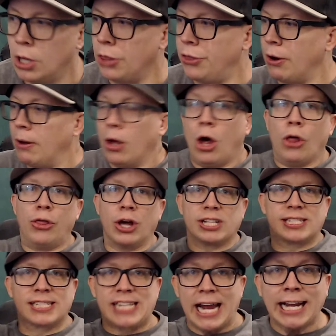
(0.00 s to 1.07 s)
The
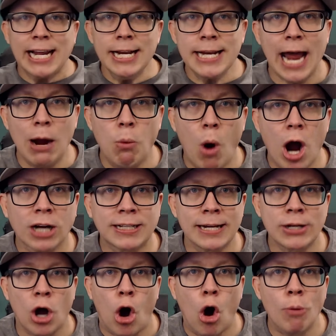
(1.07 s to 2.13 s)
second I walked
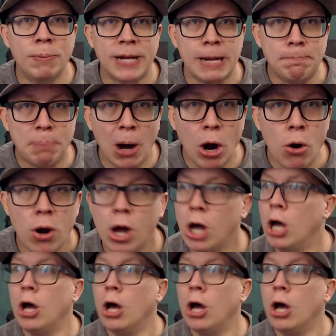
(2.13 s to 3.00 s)
into Home Depot,